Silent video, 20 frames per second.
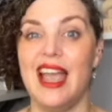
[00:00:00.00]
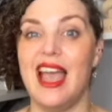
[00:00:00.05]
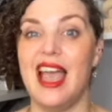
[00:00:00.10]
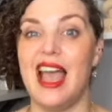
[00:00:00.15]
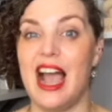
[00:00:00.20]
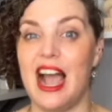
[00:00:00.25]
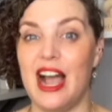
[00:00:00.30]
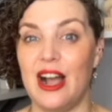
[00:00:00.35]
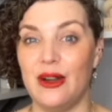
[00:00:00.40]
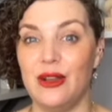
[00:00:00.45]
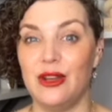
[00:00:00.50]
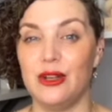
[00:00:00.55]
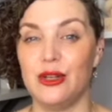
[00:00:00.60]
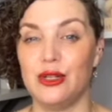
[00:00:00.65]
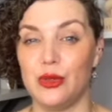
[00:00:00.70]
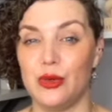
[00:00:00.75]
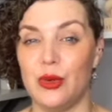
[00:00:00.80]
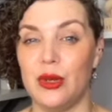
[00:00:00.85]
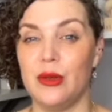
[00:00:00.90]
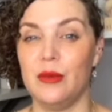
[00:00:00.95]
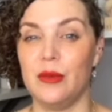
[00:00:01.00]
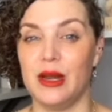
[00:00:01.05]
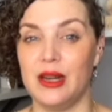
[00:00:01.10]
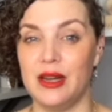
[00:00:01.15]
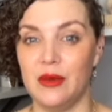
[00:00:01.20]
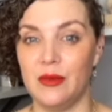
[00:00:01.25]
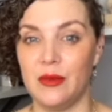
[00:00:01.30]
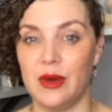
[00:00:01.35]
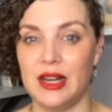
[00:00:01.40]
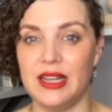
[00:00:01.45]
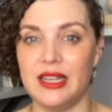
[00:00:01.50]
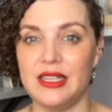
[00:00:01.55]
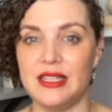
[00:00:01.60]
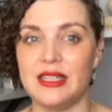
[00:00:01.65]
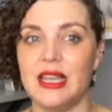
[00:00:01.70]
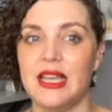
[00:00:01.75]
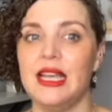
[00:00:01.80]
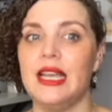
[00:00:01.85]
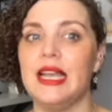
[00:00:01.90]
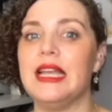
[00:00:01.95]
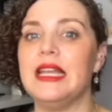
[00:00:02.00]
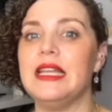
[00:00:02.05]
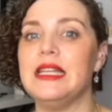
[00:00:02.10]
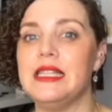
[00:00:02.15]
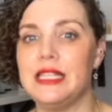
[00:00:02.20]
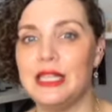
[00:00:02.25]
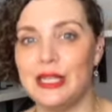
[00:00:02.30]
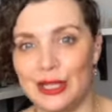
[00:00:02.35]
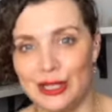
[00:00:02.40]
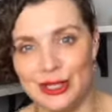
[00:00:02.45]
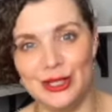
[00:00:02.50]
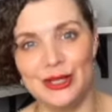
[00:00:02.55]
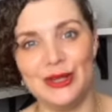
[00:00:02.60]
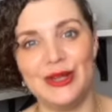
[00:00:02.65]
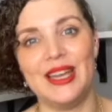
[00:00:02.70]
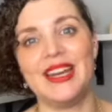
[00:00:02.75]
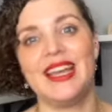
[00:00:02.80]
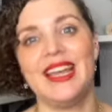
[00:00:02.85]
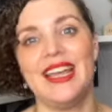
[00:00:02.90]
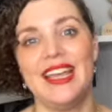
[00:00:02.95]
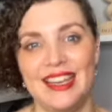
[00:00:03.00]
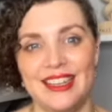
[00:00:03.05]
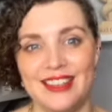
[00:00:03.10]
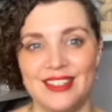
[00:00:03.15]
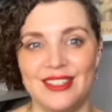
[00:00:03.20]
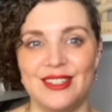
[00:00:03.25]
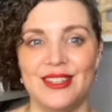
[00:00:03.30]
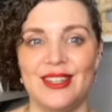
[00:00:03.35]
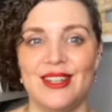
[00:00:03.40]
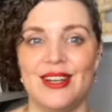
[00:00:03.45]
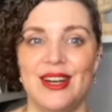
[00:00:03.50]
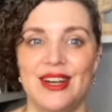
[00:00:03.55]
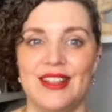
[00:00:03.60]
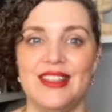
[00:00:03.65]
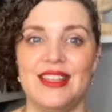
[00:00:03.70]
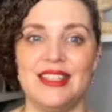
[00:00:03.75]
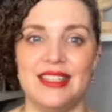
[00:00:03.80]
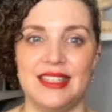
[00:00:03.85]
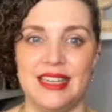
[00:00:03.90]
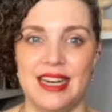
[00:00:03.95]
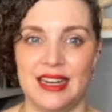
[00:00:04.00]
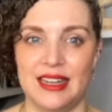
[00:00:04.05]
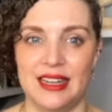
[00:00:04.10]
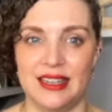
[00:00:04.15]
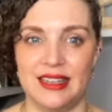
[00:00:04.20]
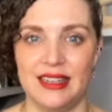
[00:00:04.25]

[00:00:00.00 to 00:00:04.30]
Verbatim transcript: how you're doing money wise until you get a handle on this data.